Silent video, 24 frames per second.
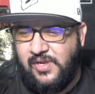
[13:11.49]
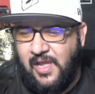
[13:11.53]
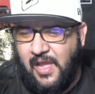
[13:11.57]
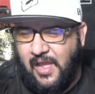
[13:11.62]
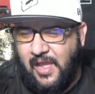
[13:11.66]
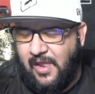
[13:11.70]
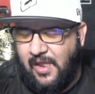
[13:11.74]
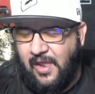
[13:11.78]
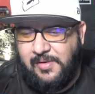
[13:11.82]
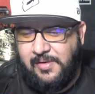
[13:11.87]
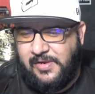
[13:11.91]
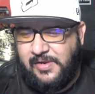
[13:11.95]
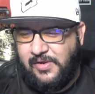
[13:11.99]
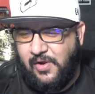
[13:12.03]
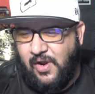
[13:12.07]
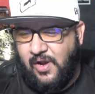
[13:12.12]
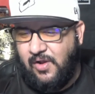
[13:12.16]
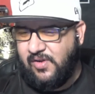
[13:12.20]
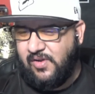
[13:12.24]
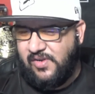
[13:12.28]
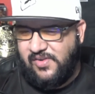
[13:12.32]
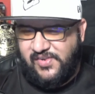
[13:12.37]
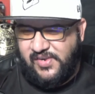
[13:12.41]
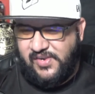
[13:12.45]
And
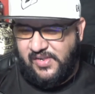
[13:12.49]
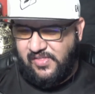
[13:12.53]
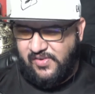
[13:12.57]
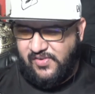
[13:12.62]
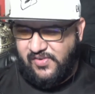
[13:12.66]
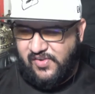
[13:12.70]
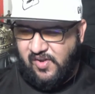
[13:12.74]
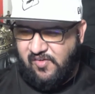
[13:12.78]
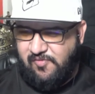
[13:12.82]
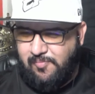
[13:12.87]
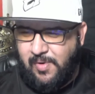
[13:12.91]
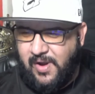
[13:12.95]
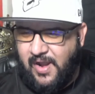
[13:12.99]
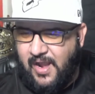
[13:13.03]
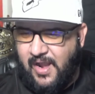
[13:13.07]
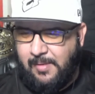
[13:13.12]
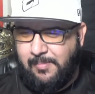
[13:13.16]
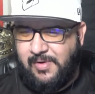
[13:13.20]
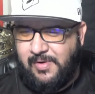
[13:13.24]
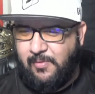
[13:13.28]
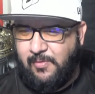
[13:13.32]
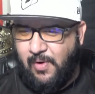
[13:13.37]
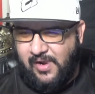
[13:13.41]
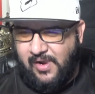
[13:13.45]
y'all can see the stuff behind
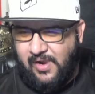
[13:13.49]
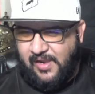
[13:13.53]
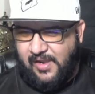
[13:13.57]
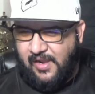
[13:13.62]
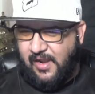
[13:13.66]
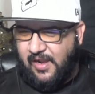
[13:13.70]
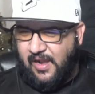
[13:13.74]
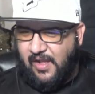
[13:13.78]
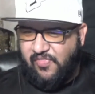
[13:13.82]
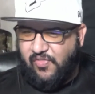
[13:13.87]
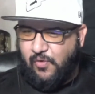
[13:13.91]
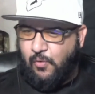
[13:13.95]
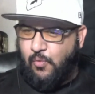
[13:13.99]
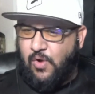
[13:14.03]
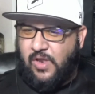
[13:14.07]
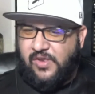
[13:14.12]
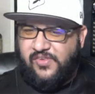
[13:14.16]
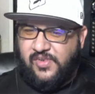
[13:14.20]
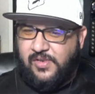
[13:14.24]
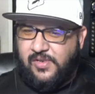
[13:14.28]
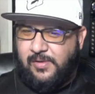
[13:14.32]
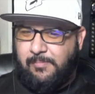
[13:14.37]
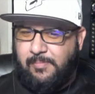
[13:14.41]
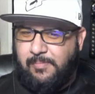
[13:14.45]
me, right? Like I got the
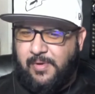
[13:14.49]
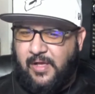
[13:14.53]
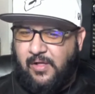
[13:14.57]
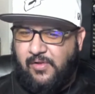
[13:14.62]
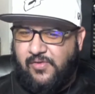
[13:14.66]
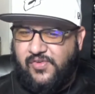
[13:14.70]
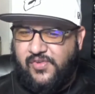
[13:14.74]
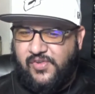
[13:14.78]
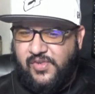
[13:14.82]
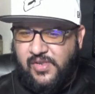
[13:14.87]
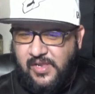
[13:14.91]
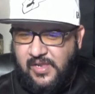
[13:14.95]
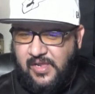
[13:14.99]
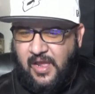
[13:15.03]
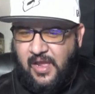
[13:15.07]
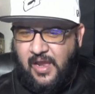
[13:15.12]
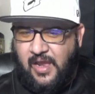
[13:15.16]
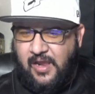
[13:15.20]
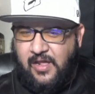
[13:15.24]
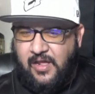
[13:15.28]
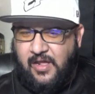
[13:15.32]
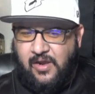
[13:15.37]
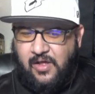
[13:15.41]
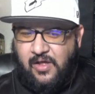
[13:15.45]
wrestling belts. I
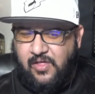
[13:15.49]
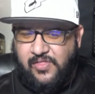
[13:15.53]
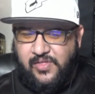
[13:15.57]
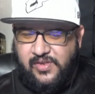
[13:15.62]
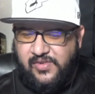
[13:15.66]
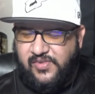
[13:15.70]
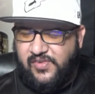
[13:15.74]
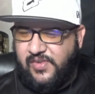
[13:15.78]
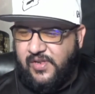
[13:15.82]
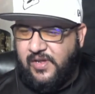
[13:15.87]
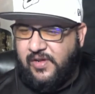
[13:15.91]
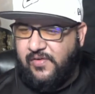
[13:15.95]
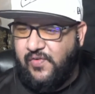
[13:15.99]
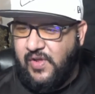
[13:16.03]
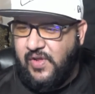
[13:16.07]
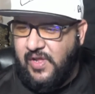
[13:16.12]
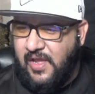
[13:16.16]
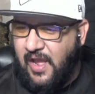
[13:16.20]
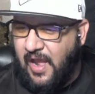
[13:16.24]
got all this stuff.